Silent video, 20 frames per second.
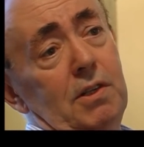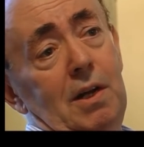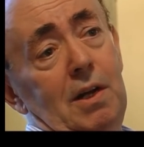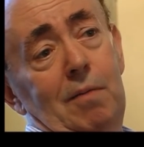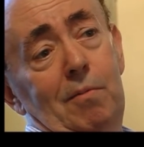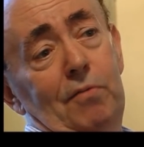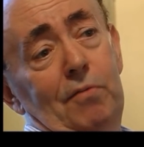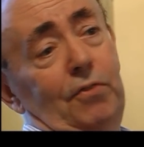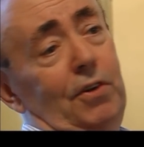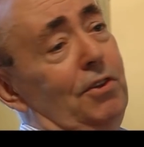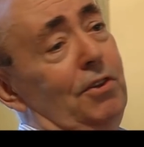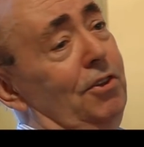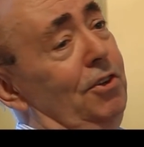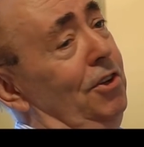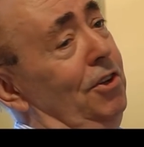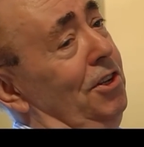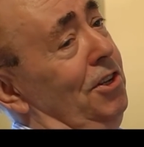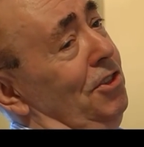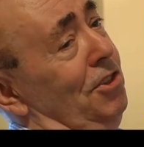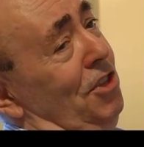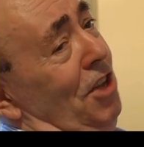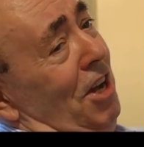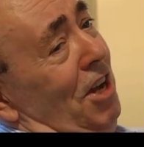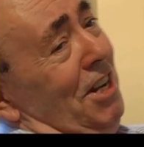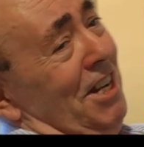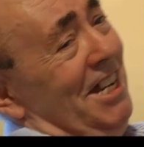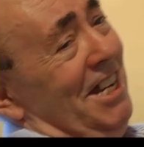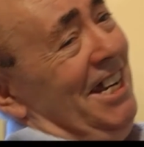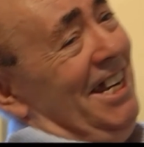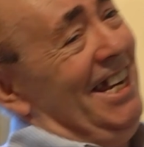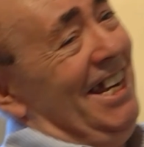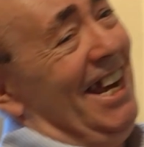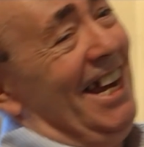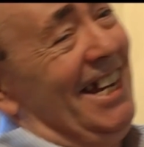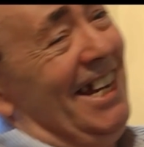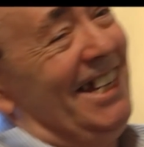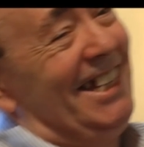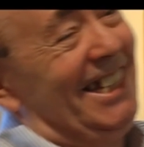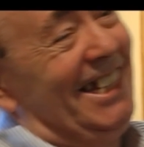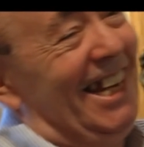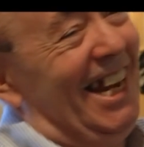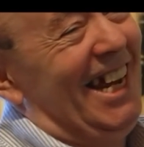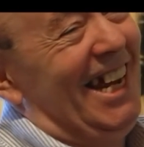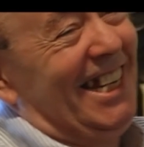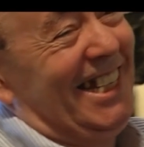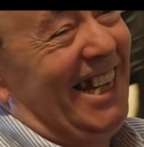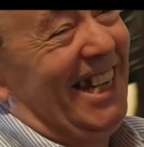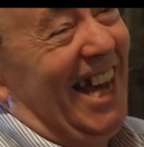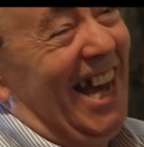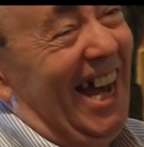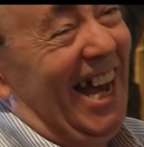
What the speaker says: And I'm afraid 30 years later,